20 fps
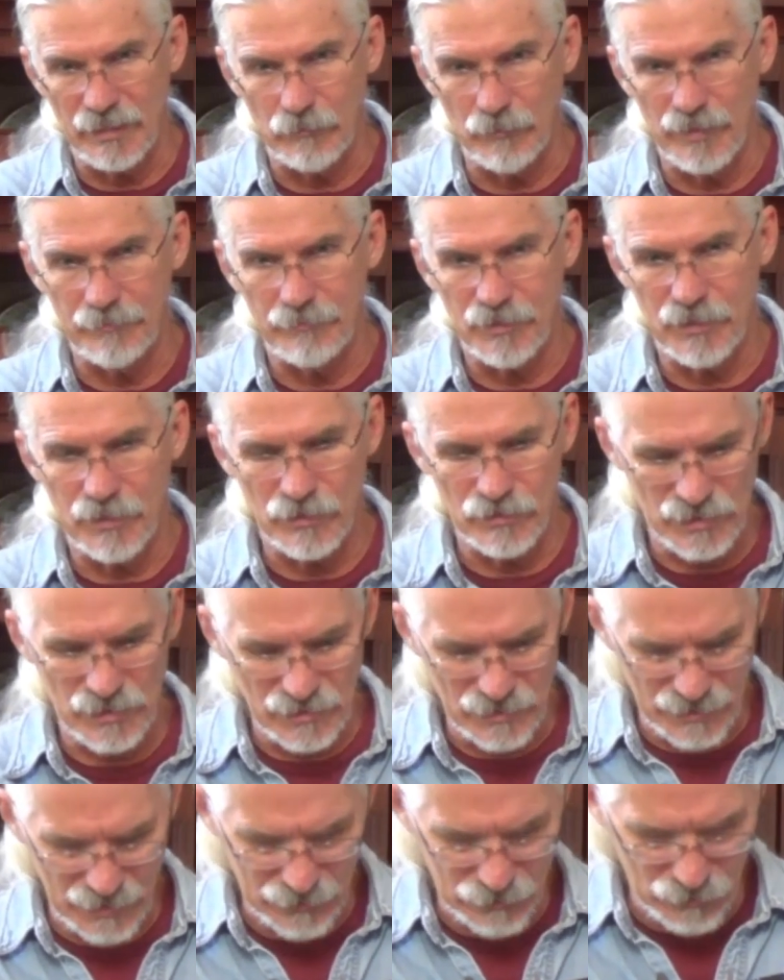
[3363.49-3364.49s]
that way because he
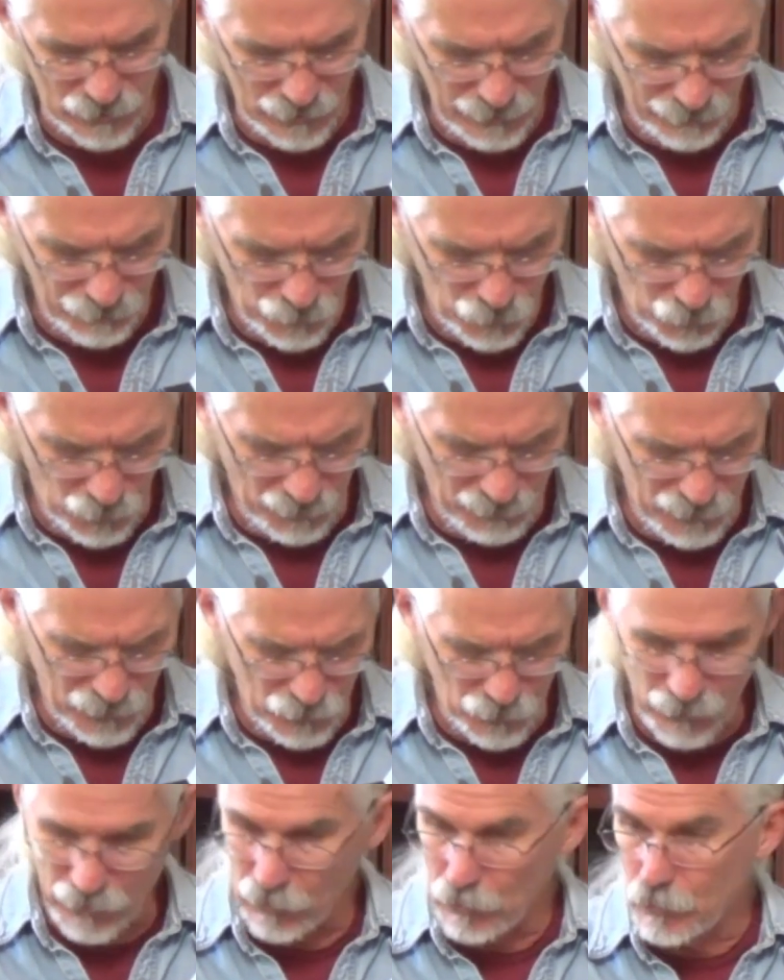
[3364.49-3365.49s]
says, Woman,
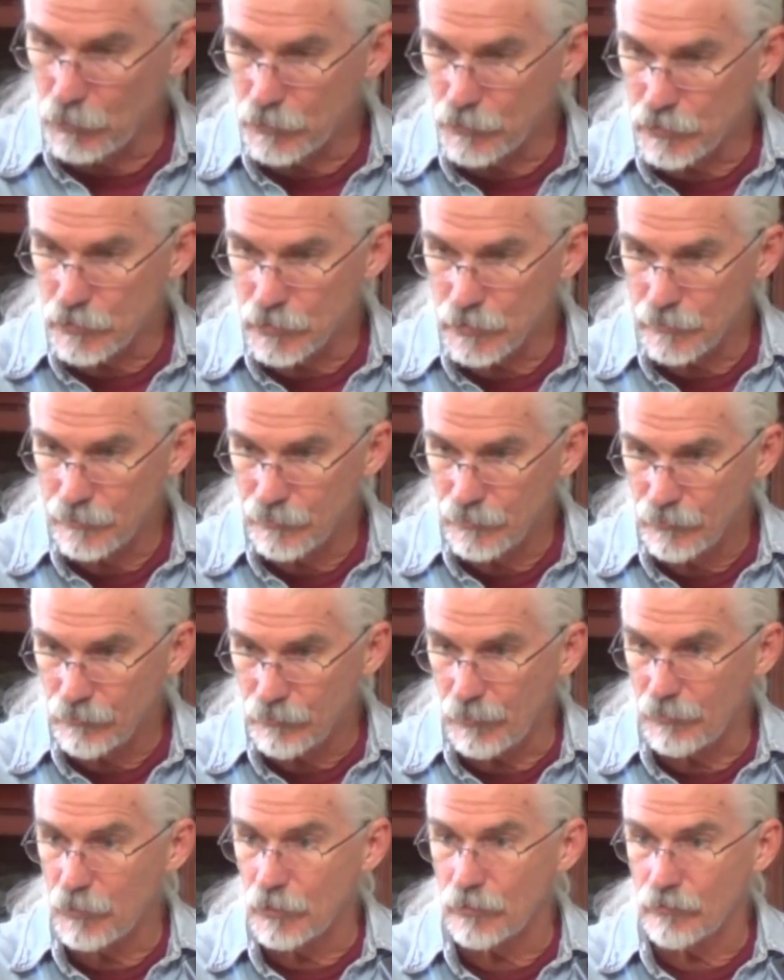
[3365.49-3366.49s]
you are loosed
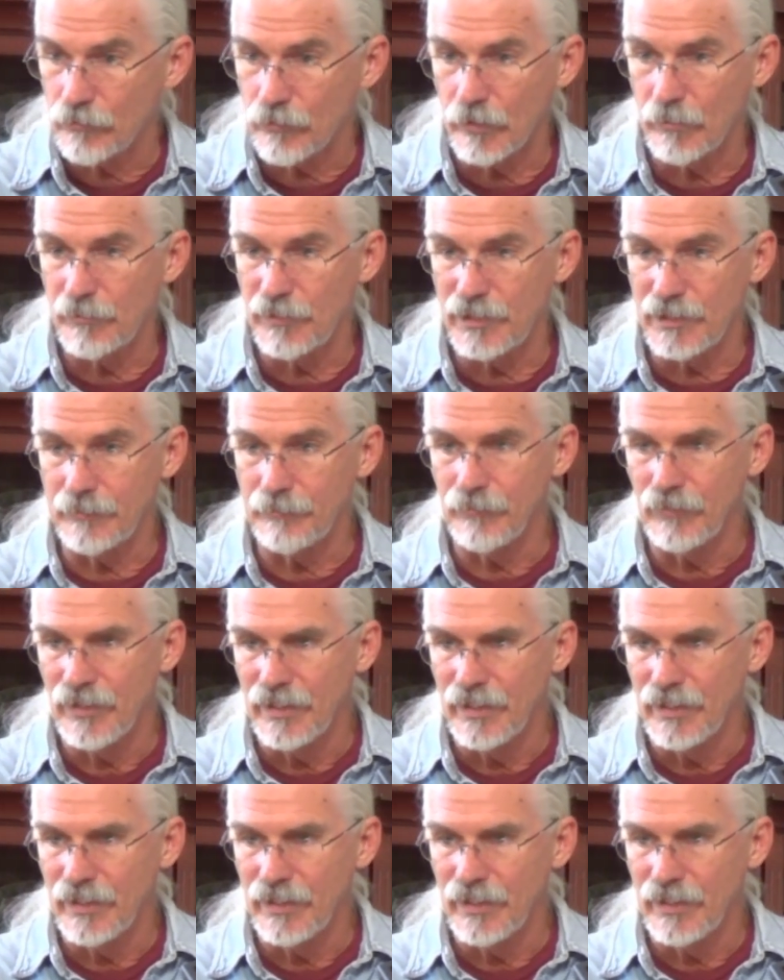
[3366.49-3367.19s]
from your infirmity.